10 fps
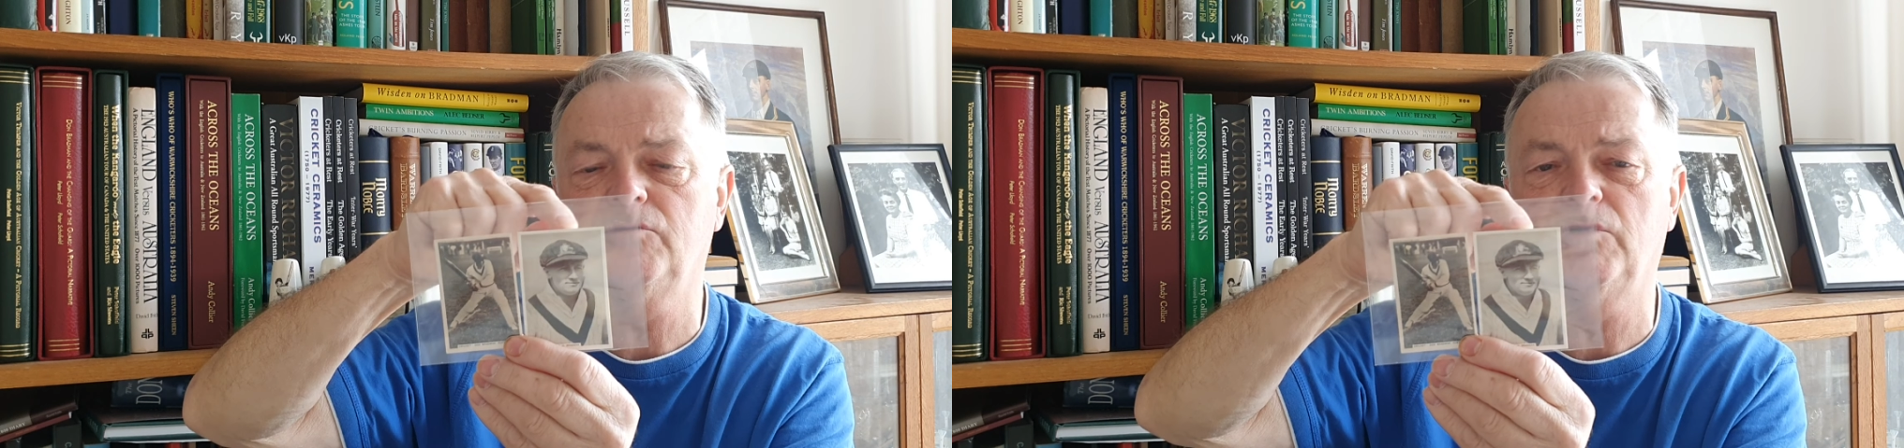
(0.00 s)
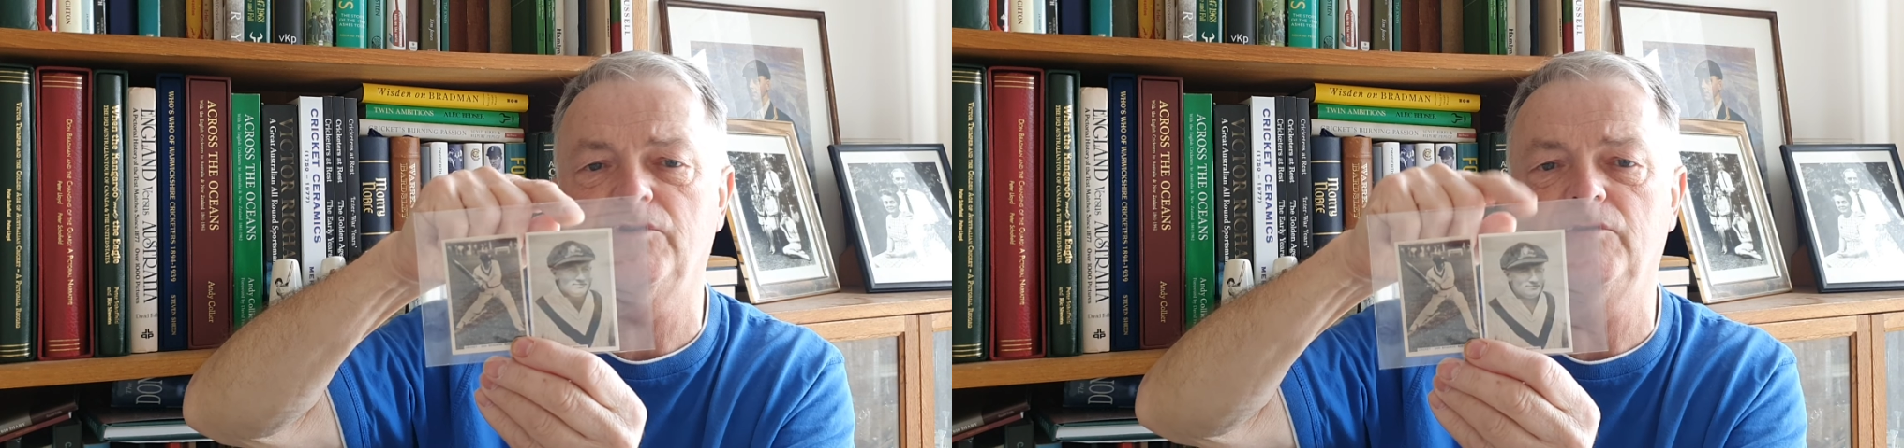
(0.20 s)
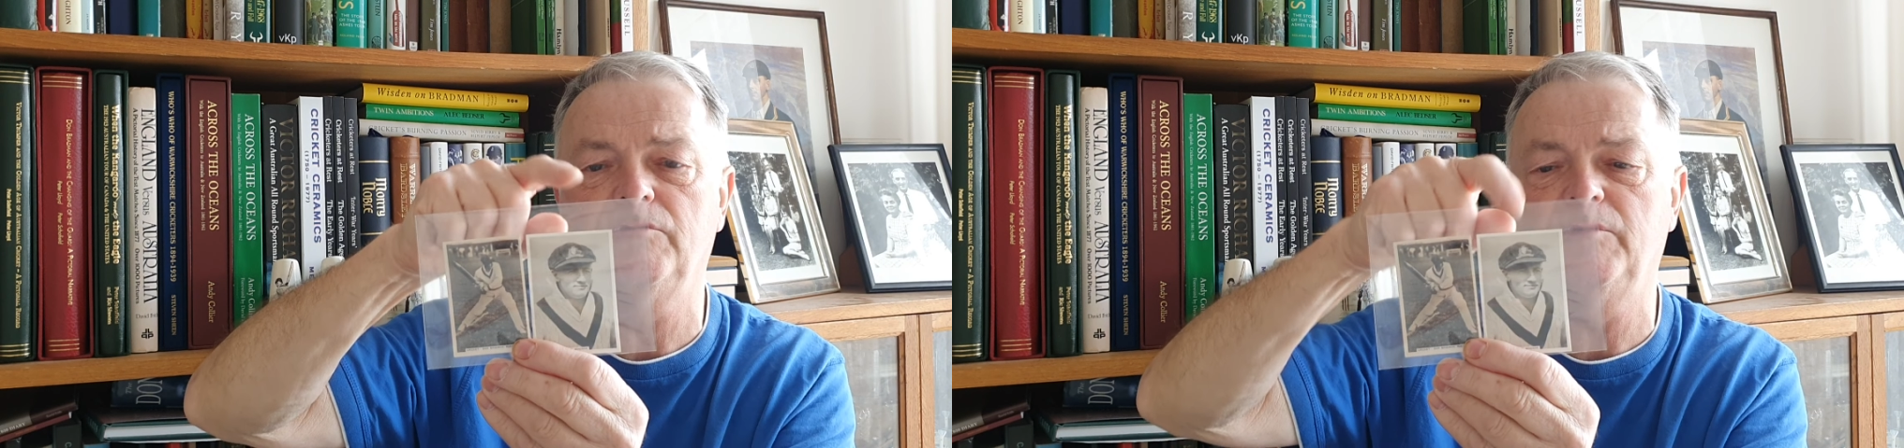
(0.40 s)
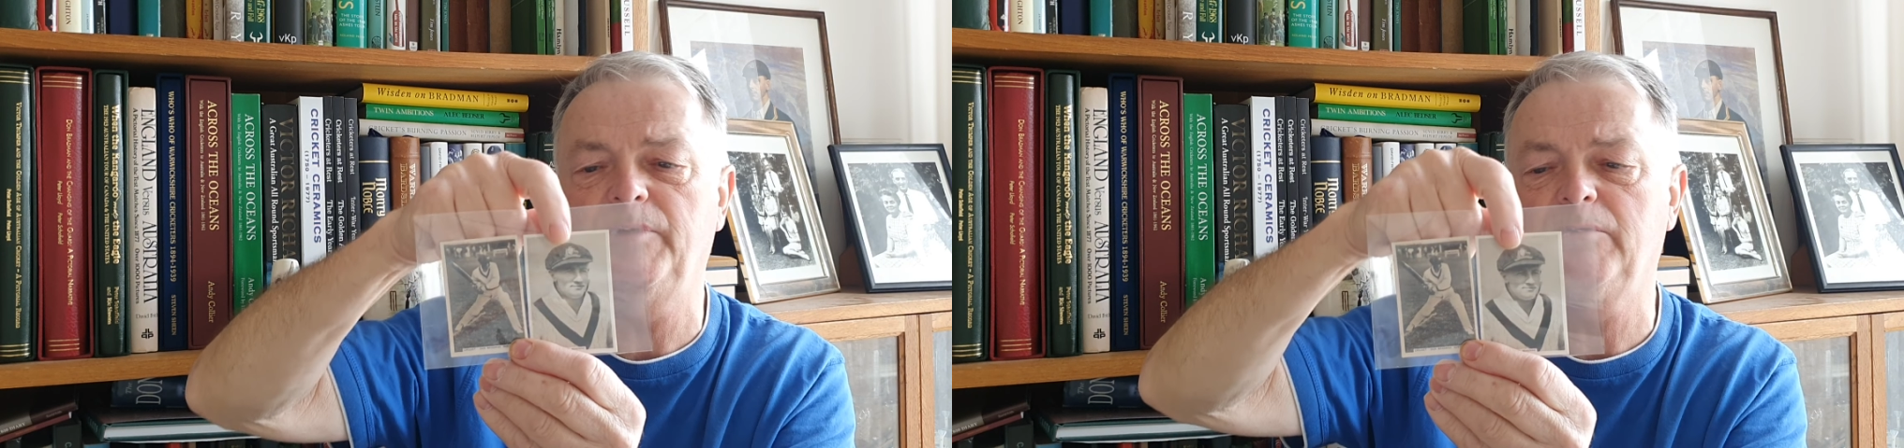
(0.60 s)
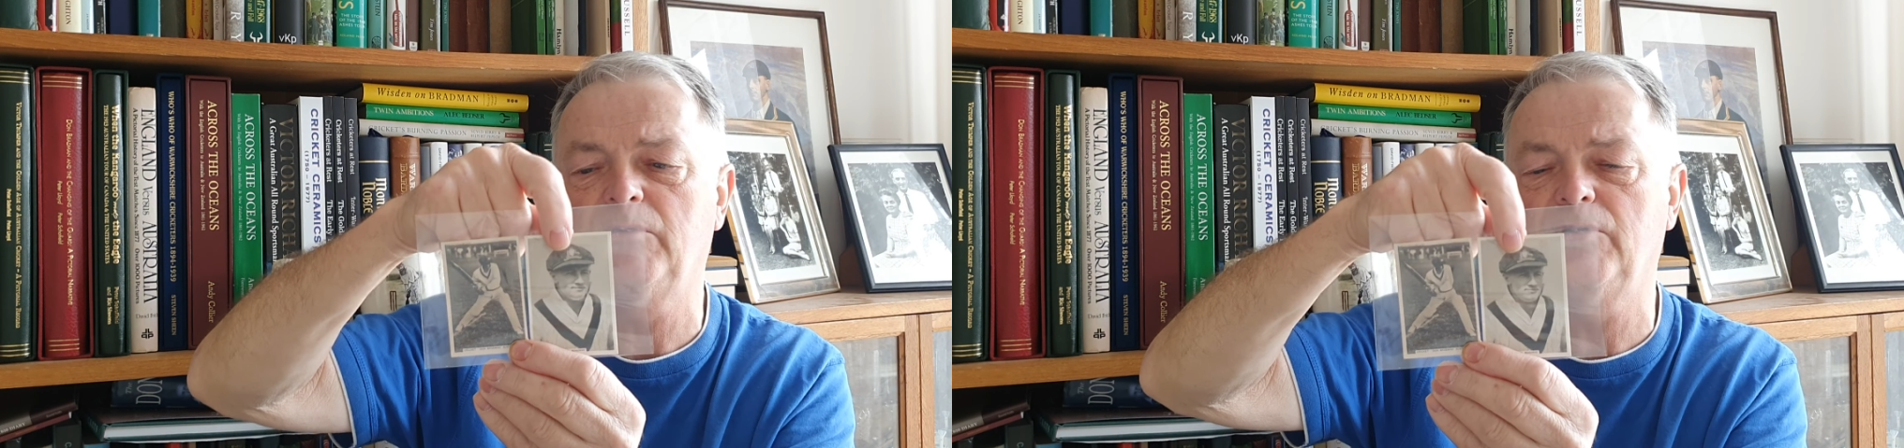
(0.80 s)
the one on the
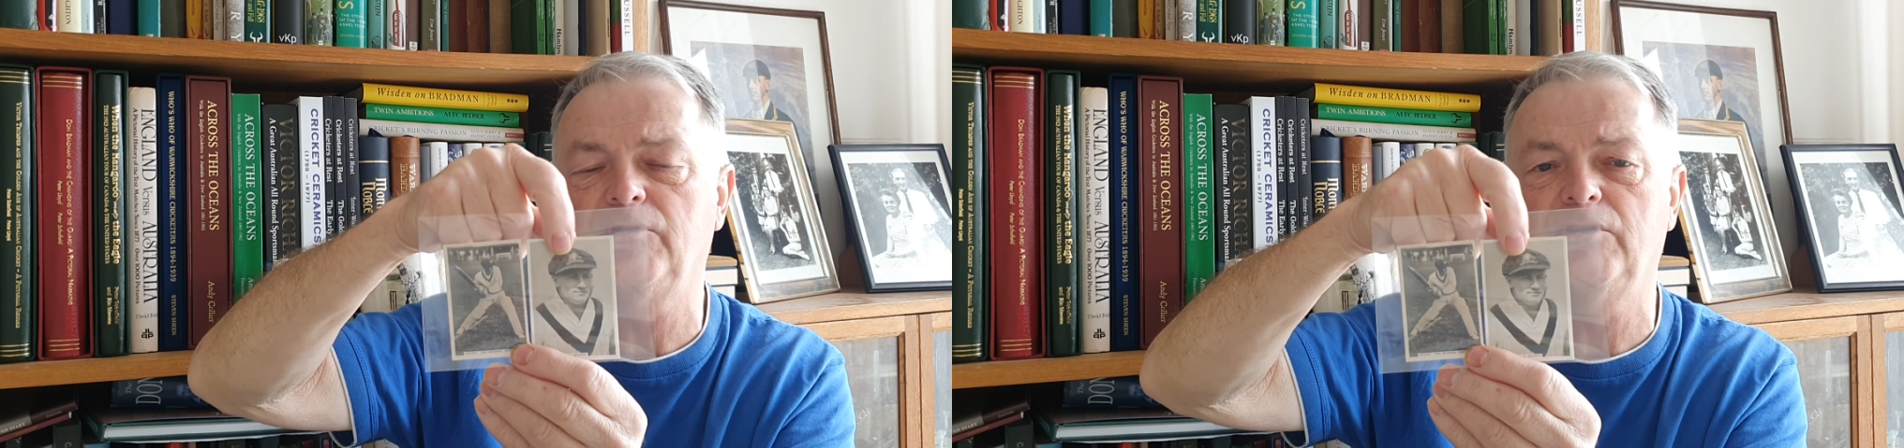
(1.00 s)
big one on